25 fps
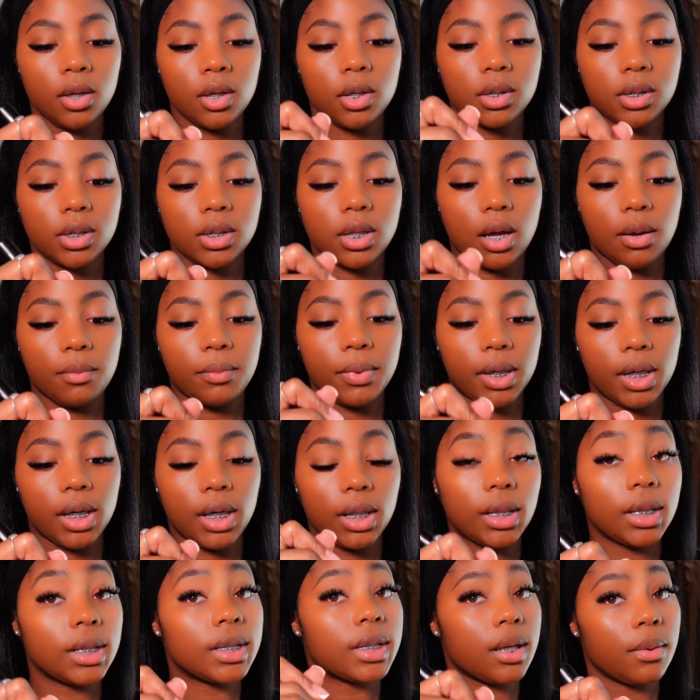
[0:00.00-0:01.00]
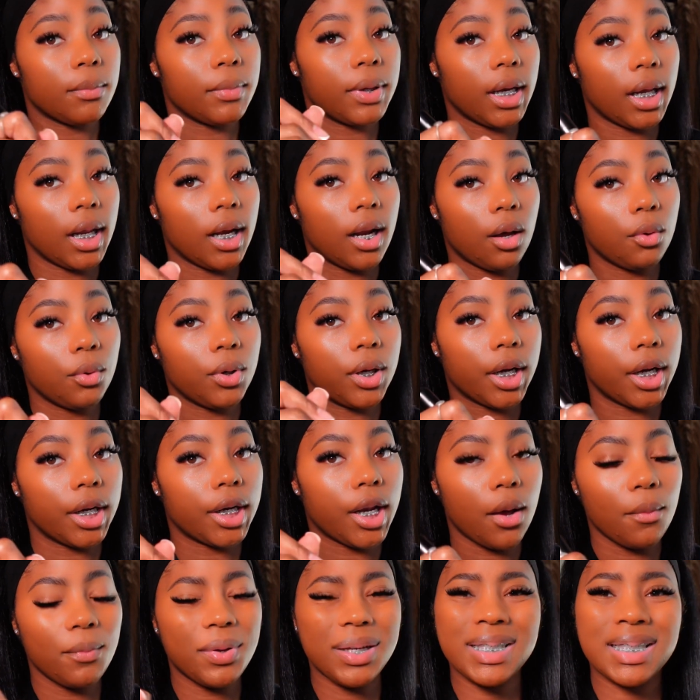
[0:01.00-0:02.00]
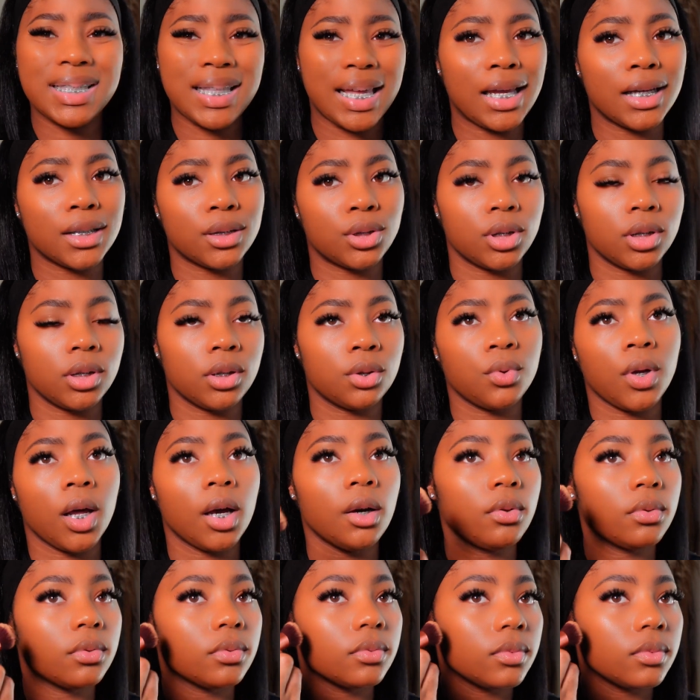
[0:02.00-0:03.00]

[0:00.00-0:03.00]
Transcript: So I'm going to get some of that on there. And don't be stingy, you know.